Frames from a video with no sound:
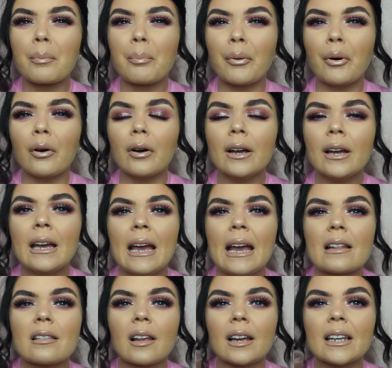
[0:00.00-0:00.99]
but
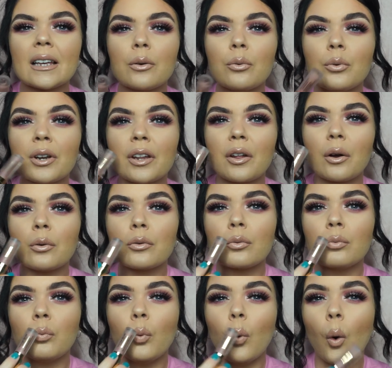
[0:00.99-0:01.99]
it's like one of those
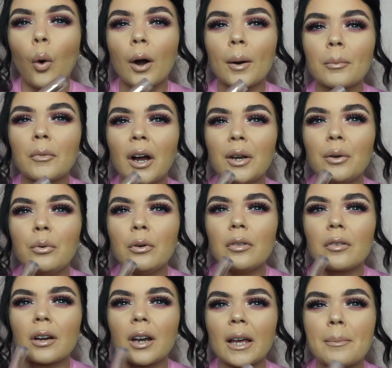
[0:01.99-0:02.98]
warm kind of
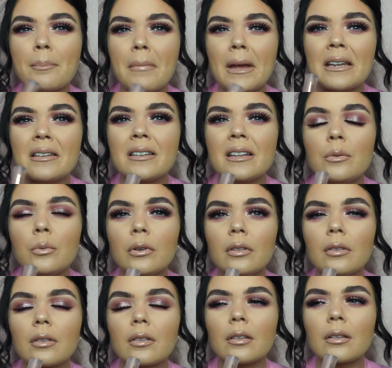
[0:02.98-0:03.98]
ones, or like minty
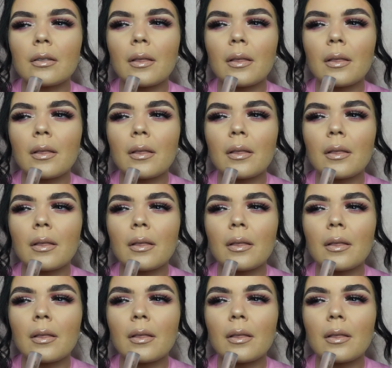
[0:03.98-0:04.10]
ones.